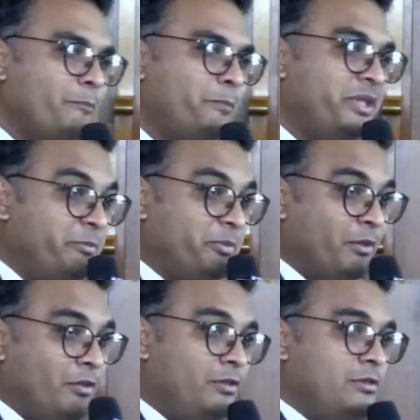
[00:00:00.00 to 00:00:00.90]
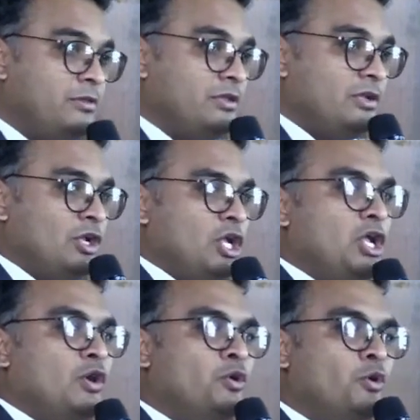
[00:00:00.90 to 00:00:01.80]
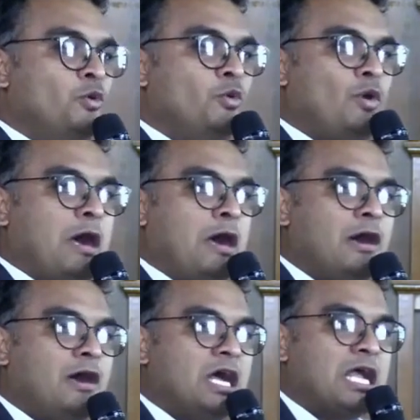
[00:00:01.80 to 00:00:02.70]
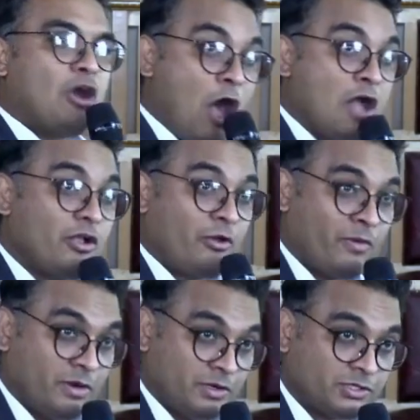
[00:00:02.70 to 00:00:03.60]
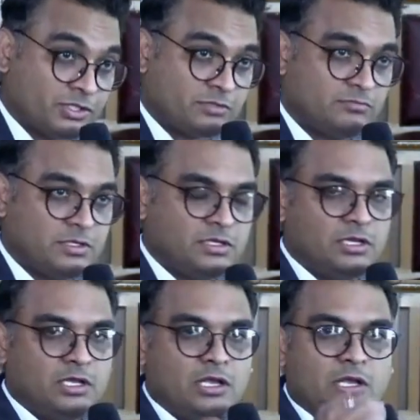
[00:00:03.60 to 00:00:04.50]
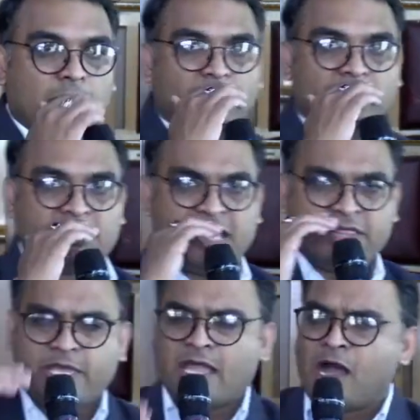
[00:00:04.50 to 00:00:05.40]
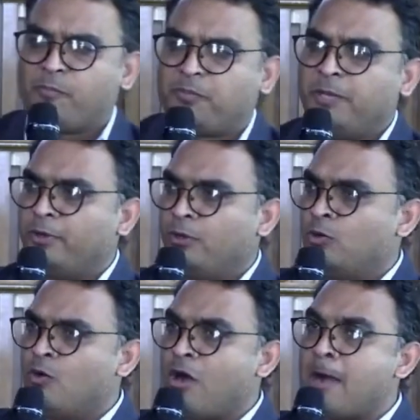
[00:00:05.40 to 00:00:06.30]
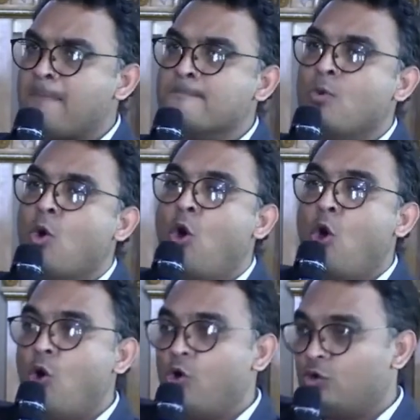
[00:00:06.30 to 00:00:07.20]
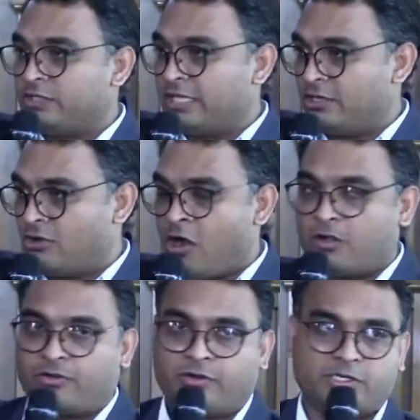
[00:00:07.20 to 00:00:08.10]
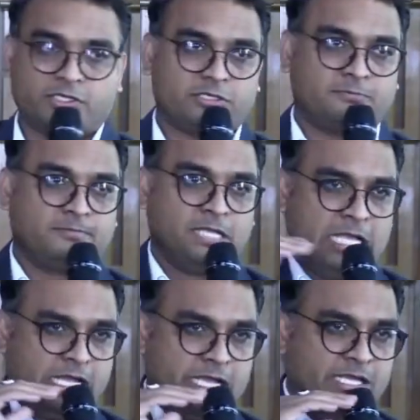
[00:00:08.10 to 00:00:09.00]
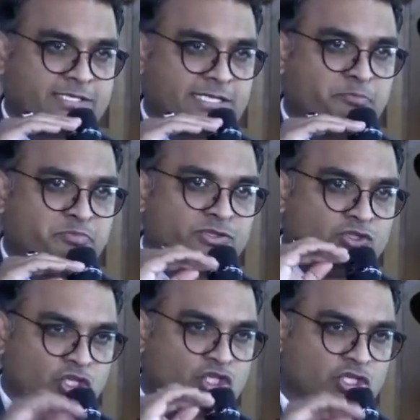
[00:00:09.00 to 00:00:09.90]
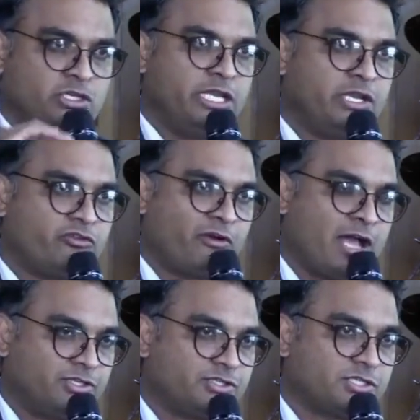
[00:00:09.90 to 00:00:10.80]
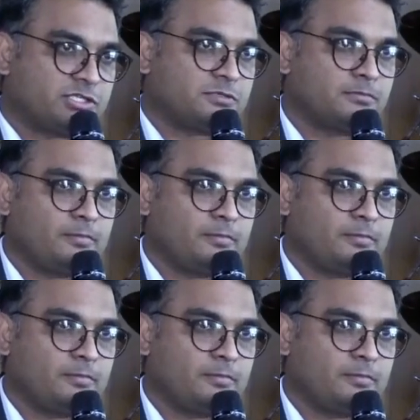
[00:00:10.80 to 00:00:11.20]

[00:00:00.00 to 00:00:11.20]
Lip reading: people who are conquerors. But then they are people who are more than conquerors. It's a position in Christ.